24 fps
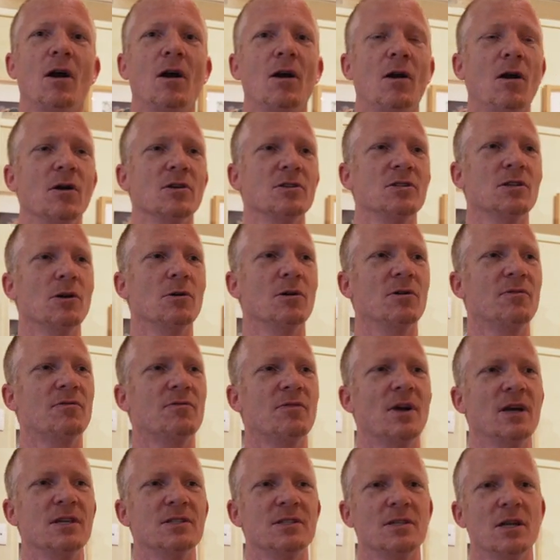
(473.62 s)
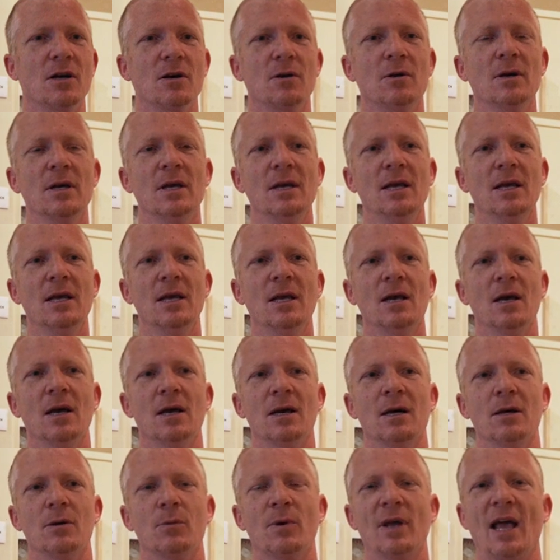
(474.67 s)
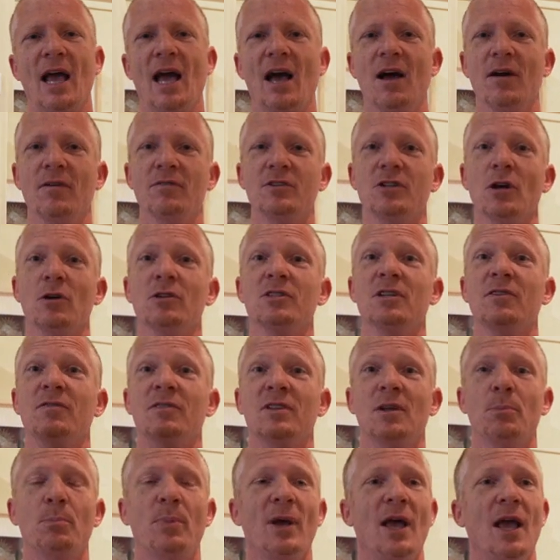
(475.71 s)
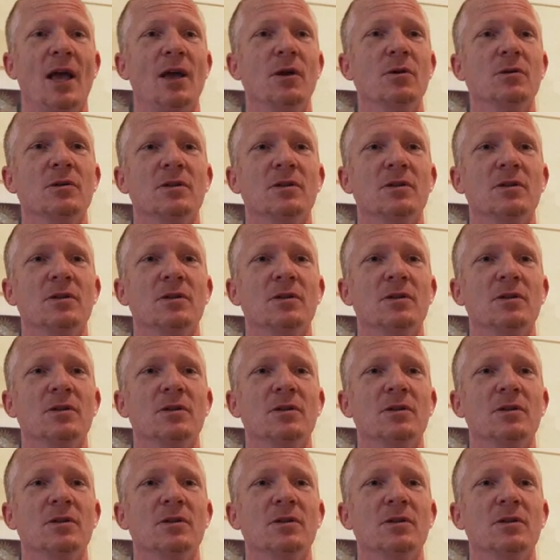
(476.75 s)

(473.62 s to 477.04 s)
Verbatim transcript: are also in Fresno. We have Joseph Tepe,